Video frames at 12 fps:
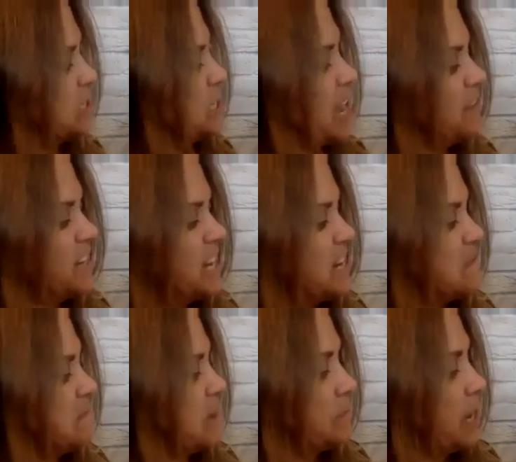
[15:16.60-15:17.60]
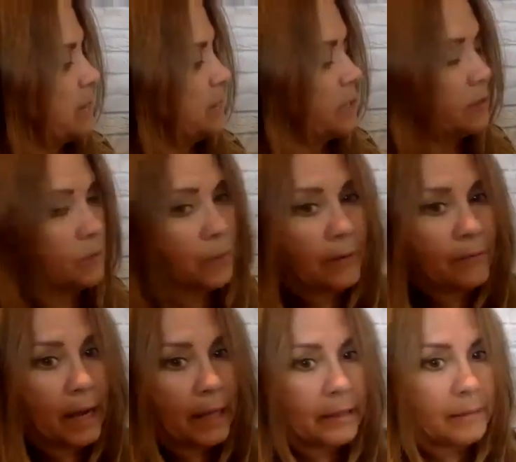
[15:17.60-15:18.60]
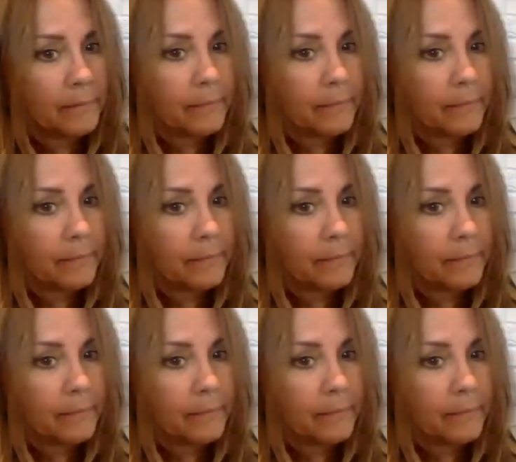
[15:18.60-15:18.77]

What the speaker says: diving in. I'm diving into red violet.